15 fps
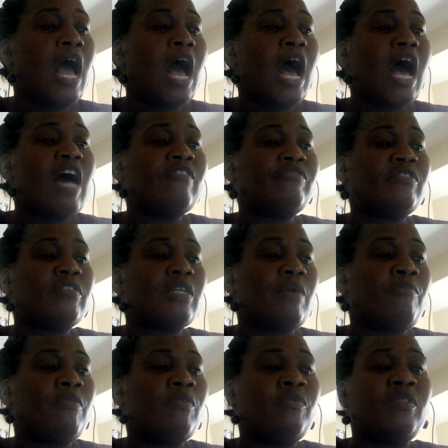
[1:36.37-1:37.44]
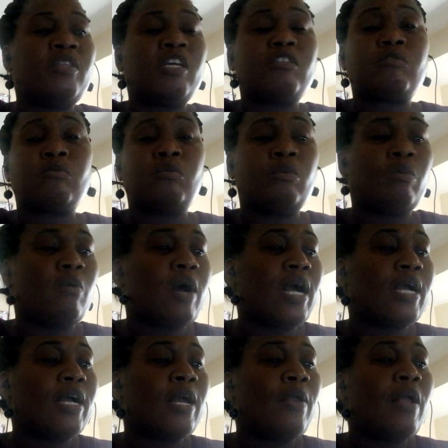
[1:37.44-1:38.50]
have trouble with their
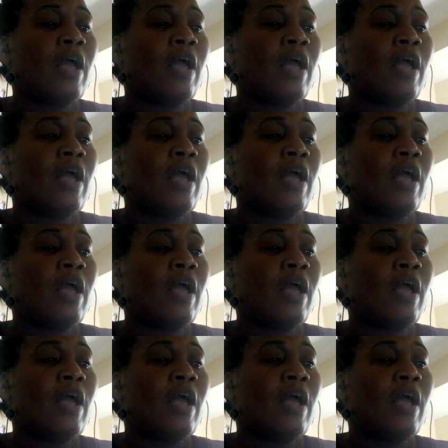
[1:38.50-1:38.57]
schoolwork,